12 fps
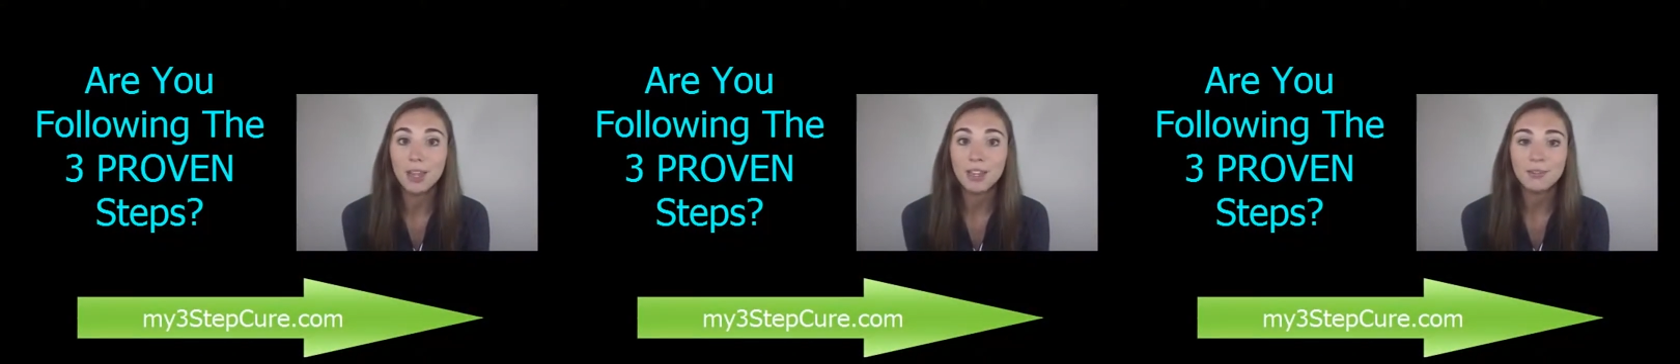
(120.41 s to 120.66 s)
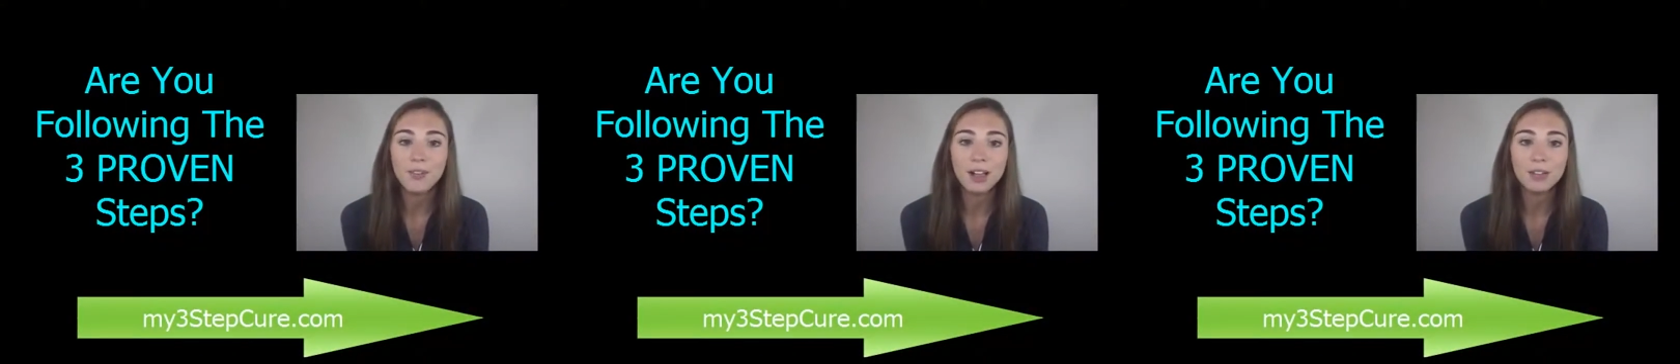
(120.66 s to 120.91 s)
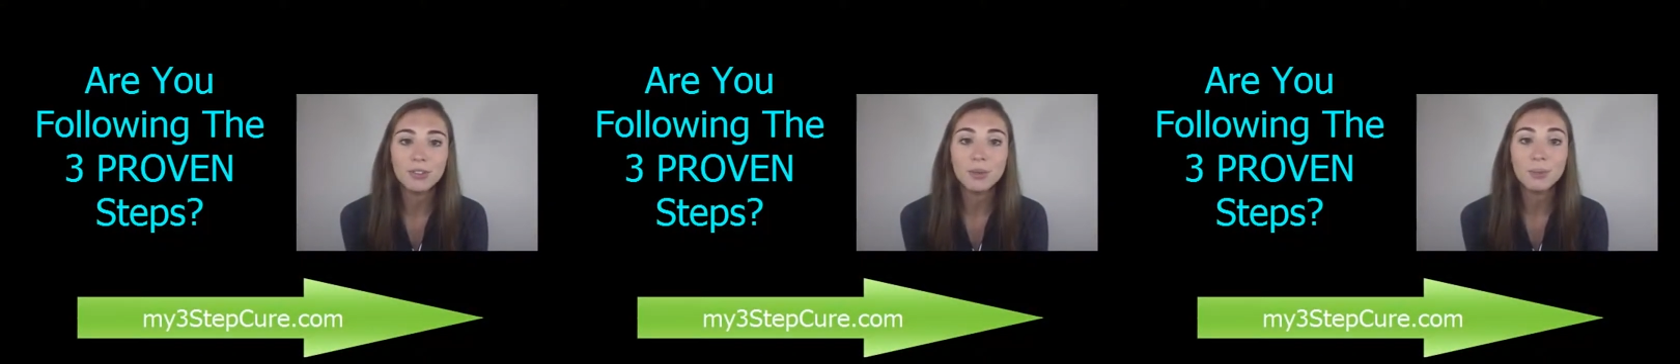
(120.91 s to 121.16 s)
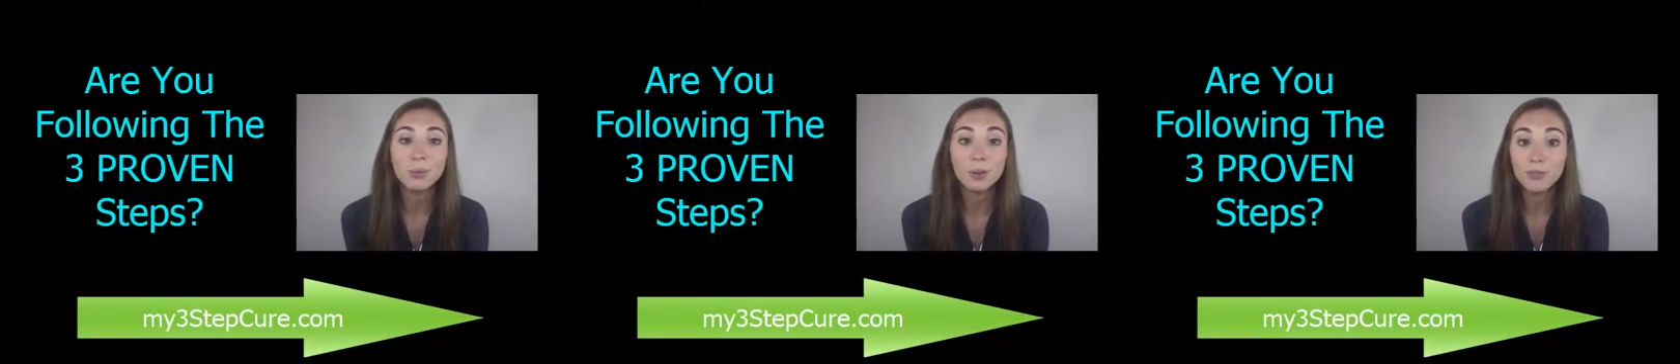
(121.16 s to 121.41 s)
and follow the
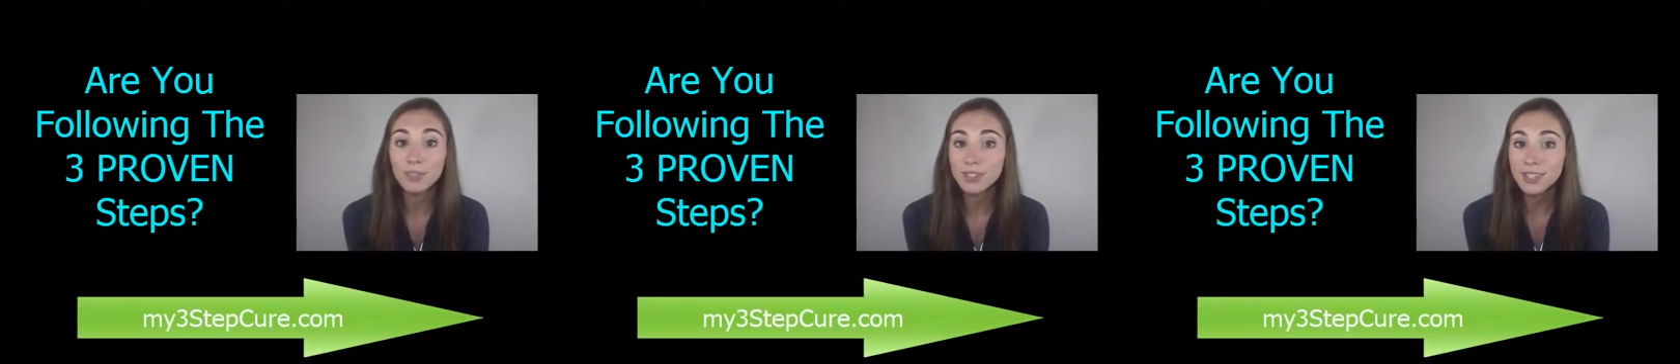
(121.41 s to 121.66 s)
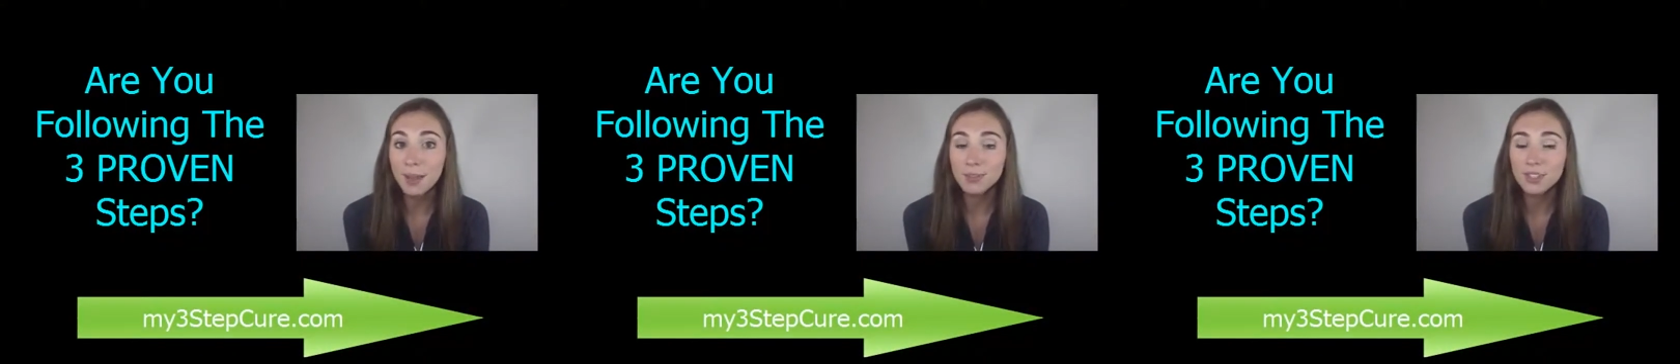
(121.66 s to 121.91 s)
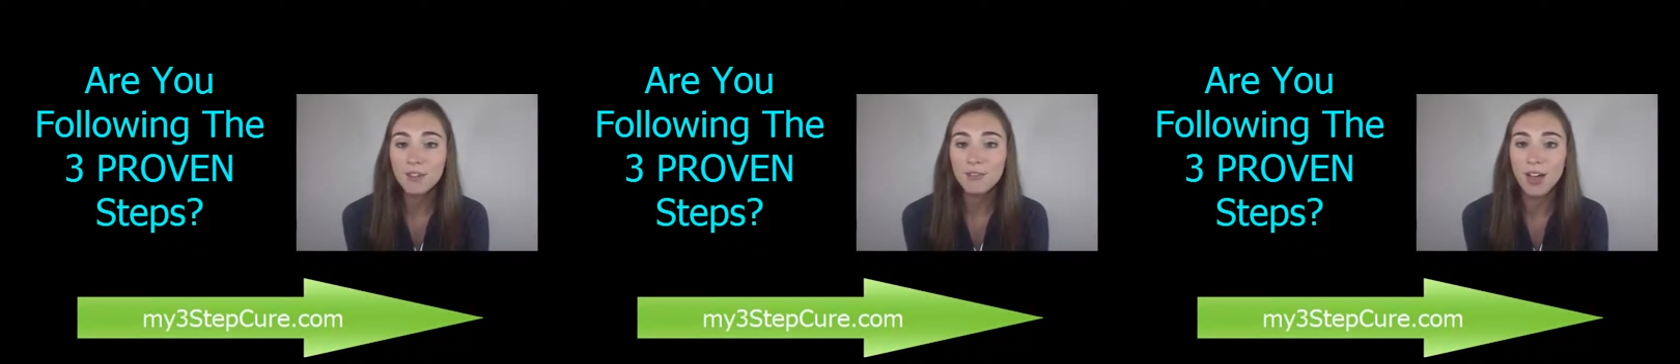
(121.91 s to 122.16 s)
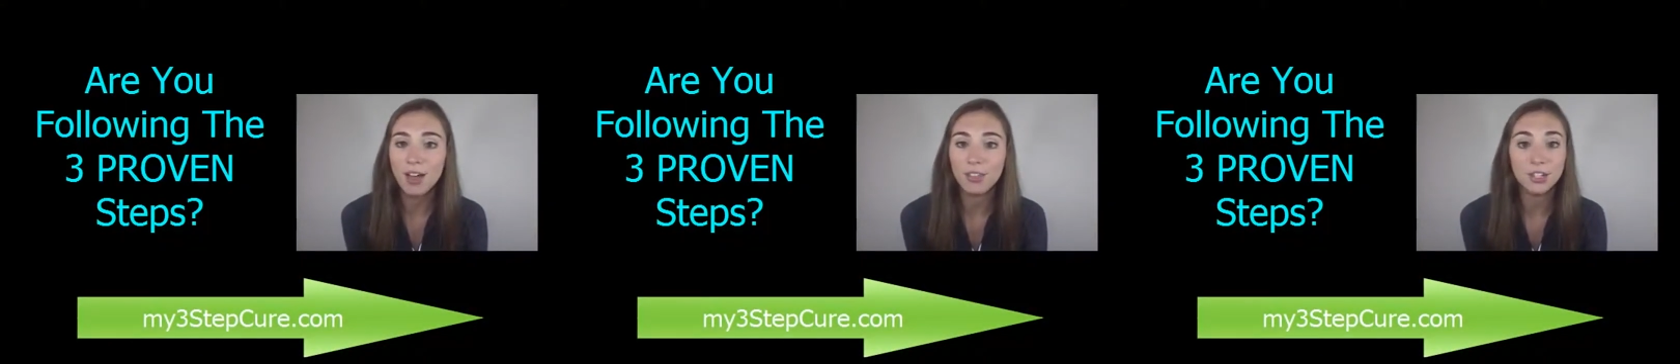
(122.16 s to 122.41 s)
proven steps of
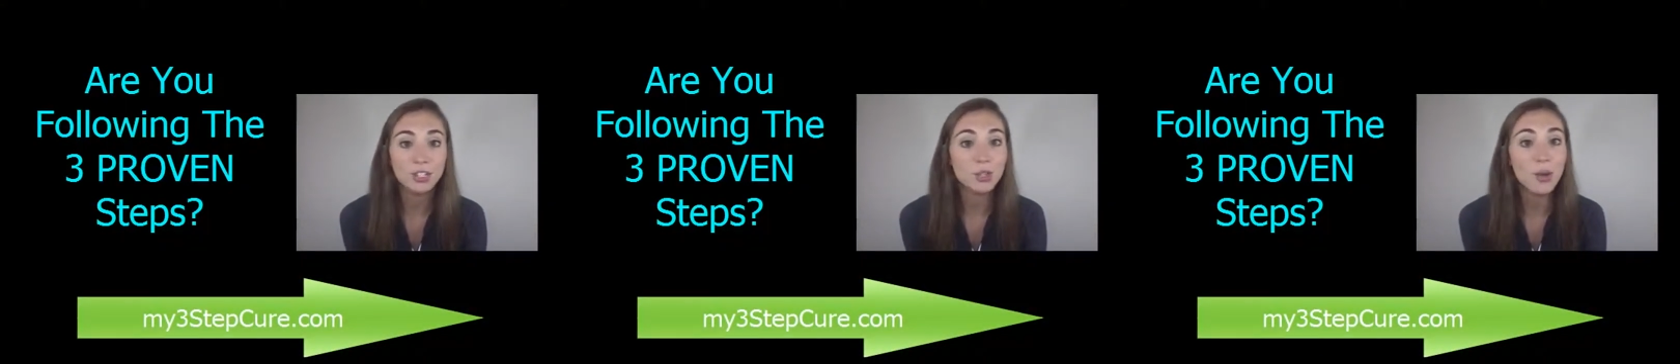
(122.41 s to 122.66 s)
others who have